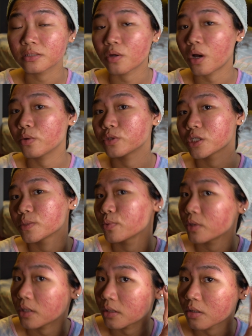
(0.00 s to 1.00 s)
So I'll just
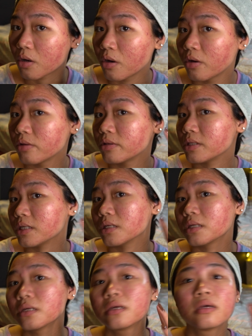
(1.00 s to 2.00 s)
put it on
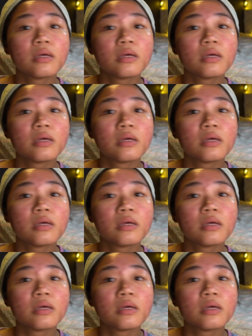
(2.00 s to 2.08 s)
the